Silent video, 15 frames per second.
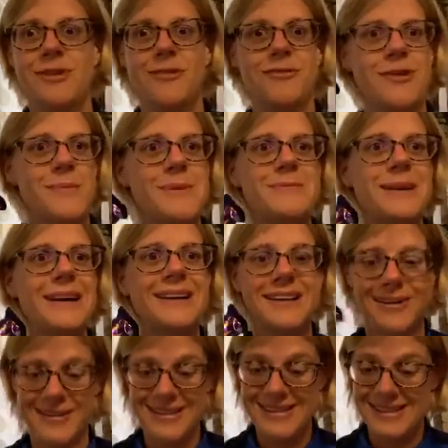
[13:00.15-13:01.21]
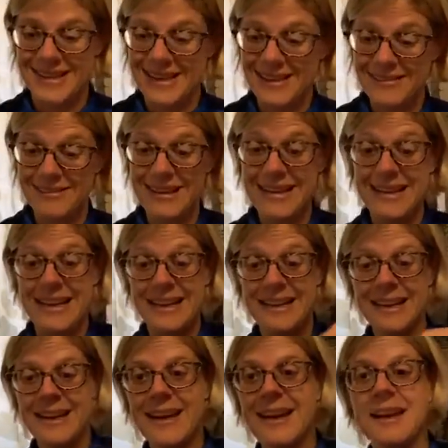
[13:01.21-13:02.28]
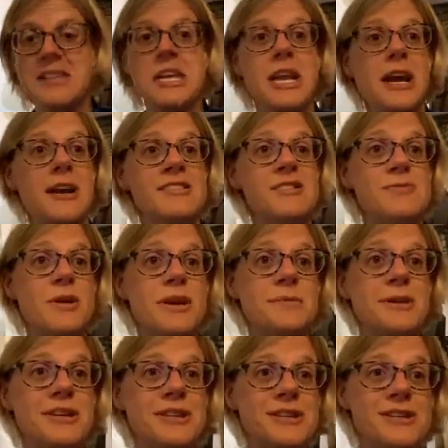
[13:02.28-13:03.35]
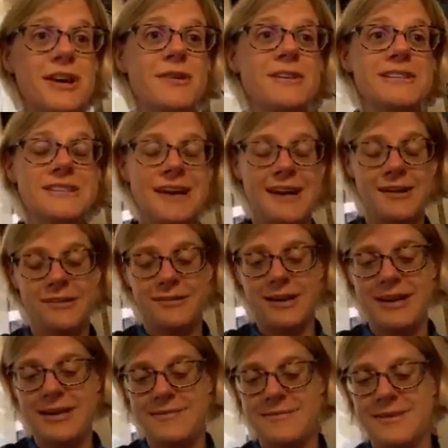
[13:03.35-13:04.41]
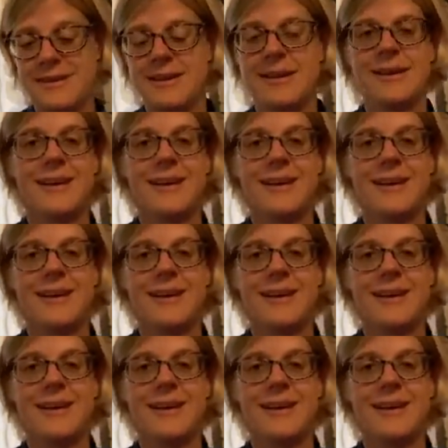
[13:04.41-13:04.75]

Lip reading: Not flipping back going, is it? Really? The last one I'm going to show and tell, right?